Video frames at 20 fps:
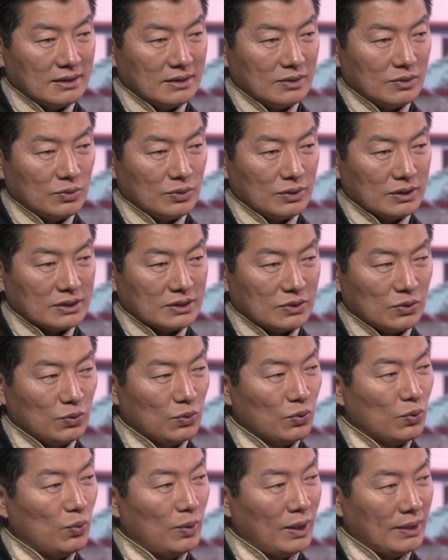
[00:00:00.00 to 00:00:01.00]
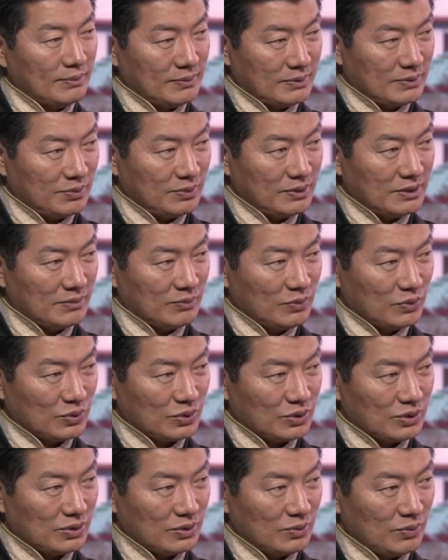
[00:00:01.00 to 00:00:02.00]
was overwhelmed with
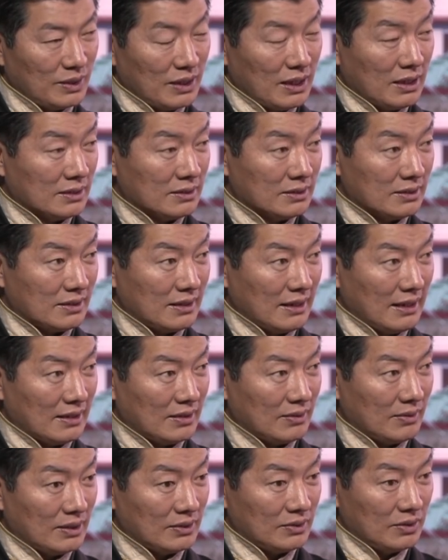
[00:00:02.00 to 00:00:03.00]
emotion when I heard that, right?